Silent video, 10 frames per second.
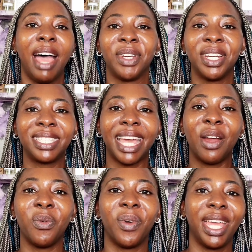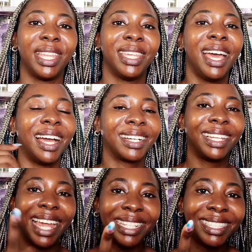I'm going to start with a
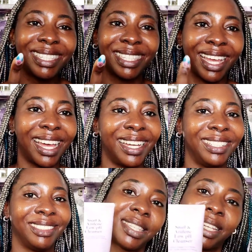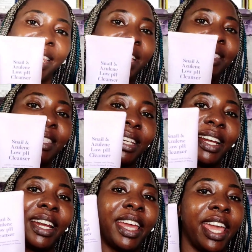cleanser. This
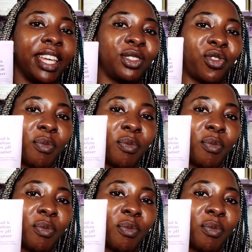cleanser is